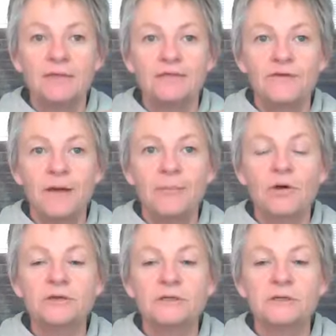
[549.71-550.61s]

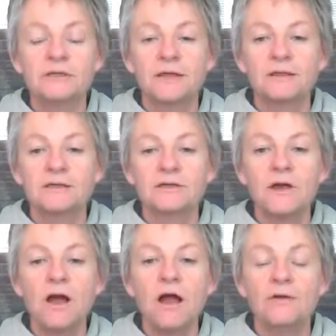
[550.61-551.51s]
fibrosis and the
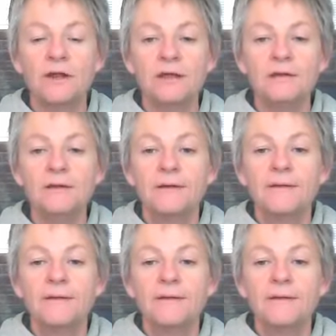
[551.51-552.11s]
scarring,